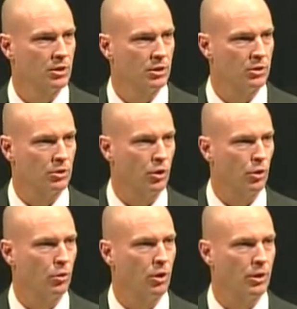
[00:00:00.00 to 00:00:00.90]
get to
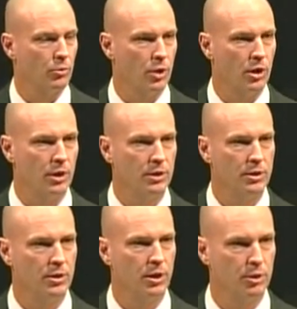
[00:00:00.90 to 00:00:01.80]
go on a run
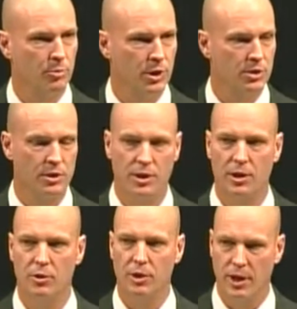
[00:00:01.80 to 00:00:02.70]
on the beach
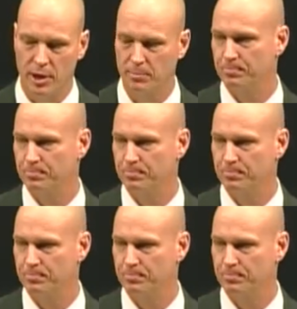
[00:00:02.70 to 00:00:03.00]
together again.